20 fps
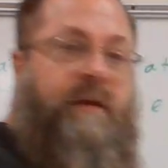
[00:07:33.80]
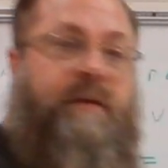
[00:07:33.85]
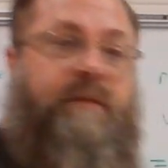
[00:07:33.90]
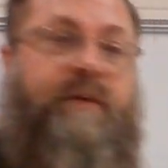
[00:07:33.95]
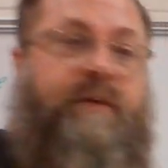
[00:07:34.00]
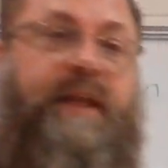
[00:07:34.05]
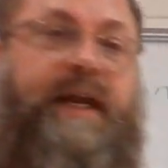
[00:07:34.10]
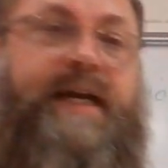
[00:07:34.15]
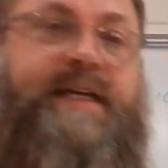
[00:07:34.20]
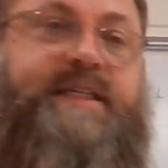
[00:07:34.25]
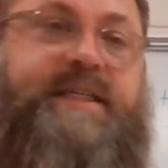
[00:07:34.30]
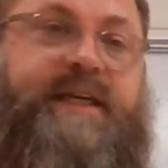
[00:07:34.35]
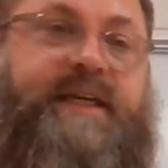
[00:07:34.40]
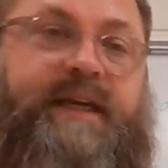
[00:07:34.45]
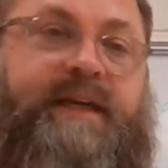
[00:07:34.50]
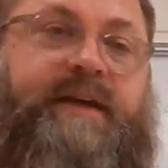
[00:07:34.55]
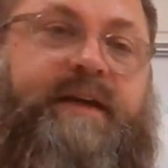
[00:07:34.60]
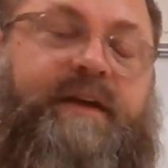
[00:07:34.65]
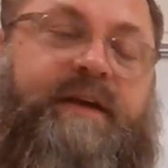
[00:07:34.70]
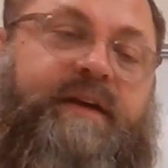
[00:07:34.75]

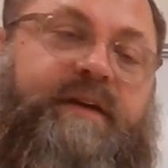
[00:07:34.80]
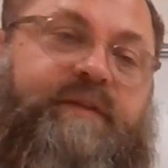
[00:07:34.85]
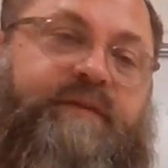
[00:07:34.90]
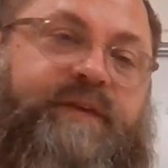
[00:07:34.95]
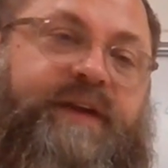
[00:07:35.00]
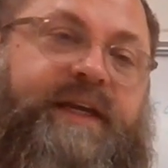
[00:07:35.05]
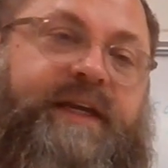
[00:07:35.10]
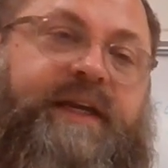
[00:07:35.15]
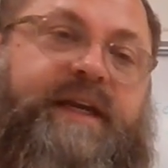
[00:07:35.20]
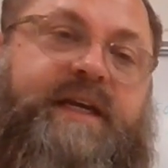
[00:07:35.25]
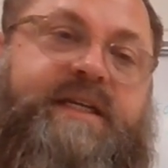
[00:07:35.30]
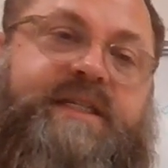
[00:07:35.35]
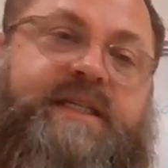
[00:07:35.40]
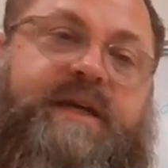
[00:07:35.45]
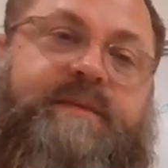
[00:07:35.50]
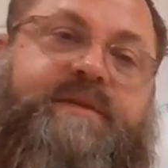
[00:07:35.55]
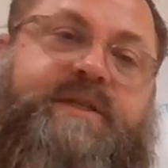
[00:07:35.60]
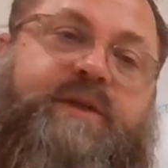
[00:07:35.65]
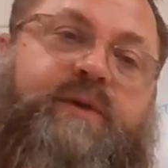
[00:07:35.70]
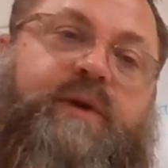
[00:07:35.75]
velocity, V
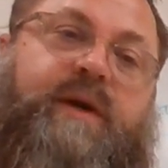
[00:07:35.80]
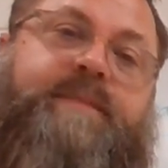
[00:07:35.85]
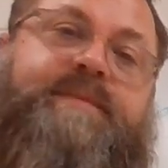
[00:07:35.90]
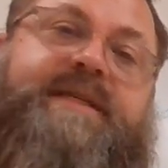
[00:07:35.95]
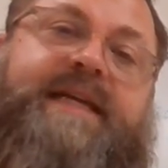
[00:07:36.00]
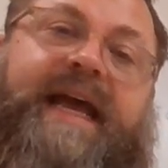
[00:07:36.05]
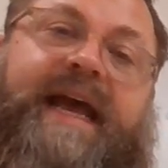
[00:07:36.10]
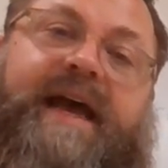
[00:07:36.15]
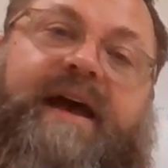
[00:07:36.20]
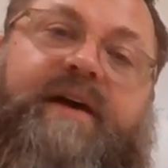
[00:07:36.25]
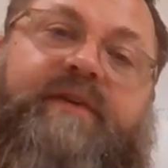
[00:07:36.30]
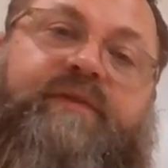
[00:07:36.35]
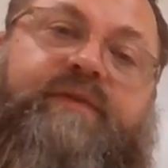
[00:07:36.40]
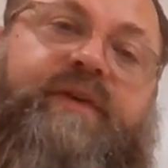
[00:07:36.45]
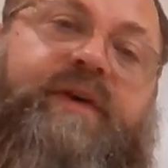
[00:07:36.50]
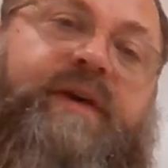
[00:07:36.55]
subscript F,